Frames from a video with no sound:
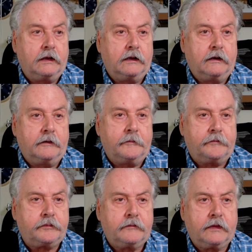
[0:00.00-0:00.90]
I uh,
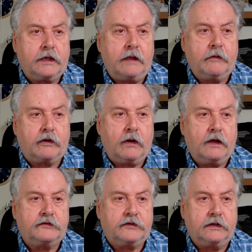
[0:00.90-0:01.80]
came
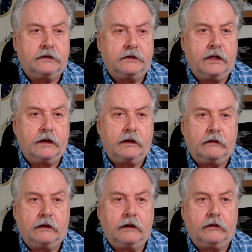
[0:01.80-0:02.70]
across a,
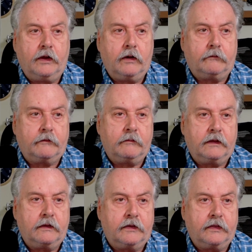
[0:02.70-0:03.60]
a, little note
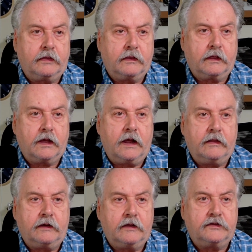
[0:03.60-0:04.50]
from the, the,
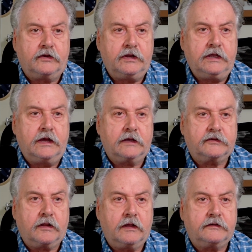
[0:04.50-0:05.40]
guy that does the
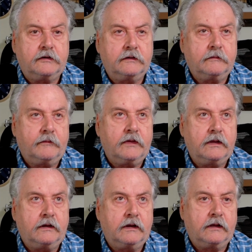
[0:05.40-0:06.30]
DX cluster
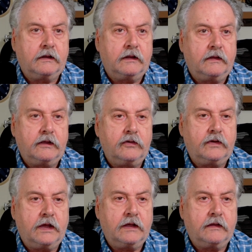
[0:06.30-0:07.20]
in uh, in the
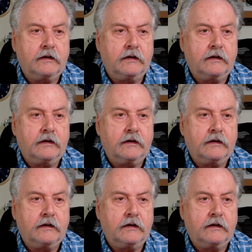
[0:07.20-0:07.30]
UK.